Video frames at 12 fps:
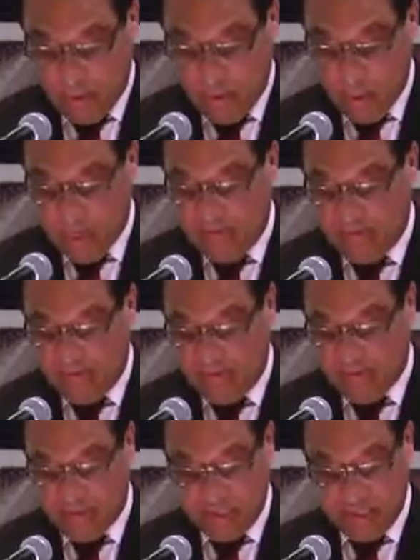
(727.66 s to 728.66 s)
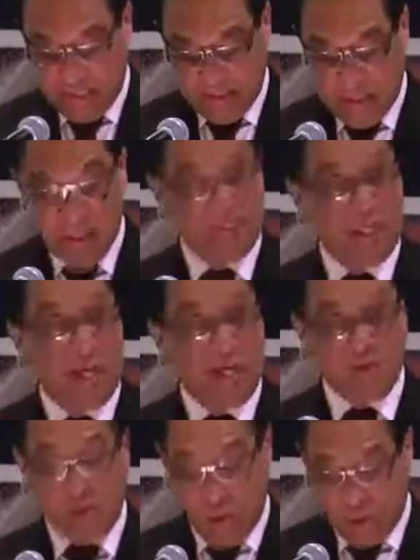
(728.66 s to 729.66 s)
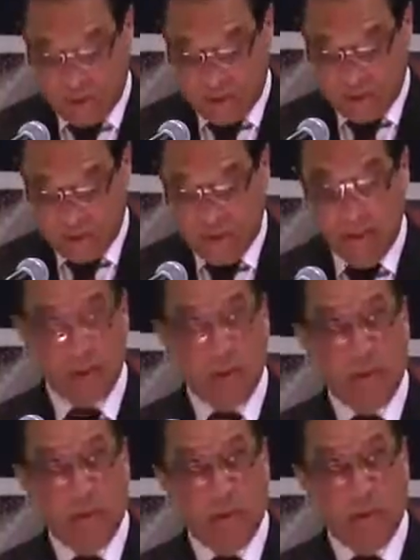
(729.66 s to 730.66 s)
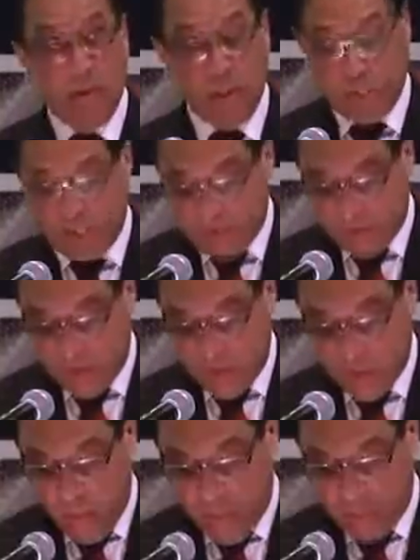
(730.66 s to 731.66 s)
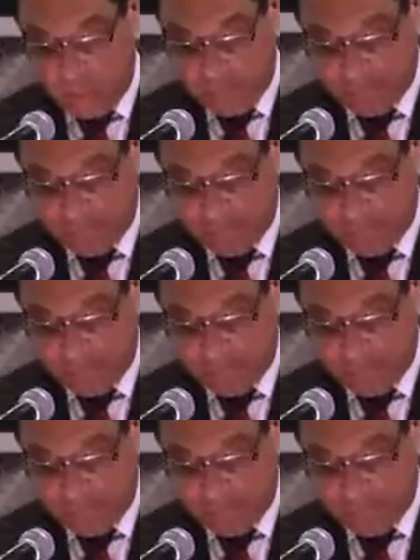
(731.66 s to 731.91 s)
Not enough people see it as a healthy horse pulling a sturdy wagon.